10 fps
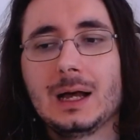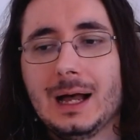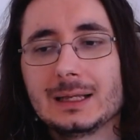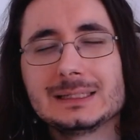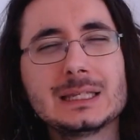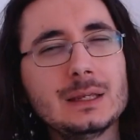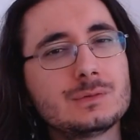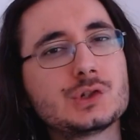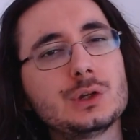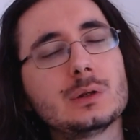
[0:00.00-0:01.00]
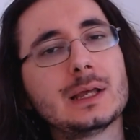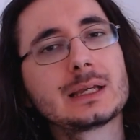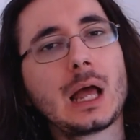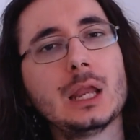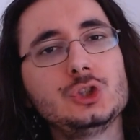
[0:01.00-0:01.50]
uh, gives you
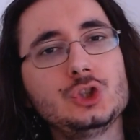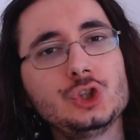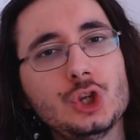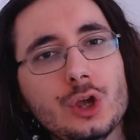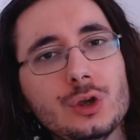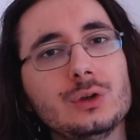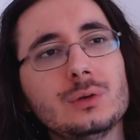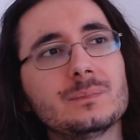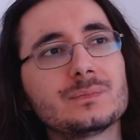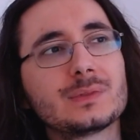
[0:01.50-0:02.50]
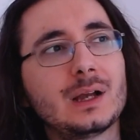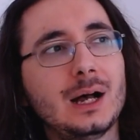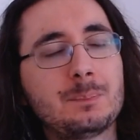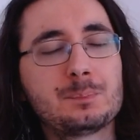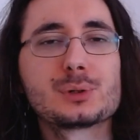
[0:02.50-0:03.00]
like a new
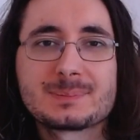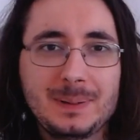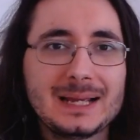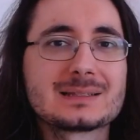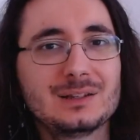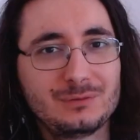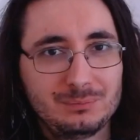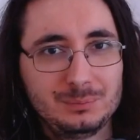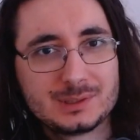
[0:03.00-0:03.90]
uh, perspective of